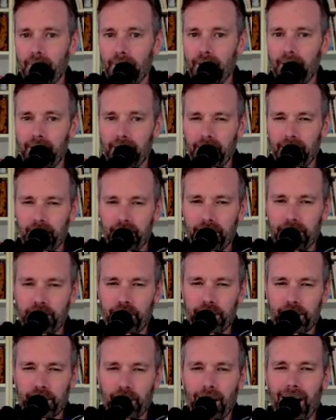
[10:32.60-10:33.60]
and
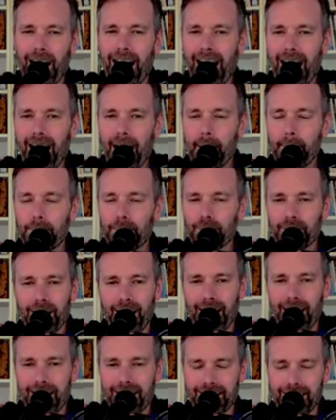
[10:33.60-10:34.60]
she's sort of
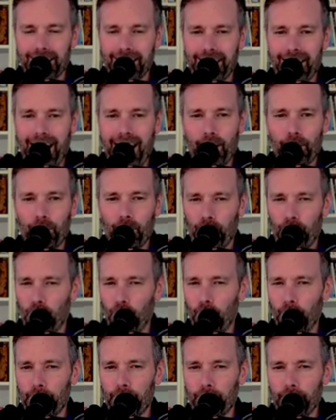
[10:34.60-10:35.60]
hybridizing that with
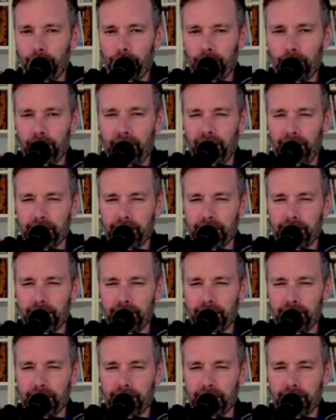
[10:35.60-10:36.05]
Warrior 3.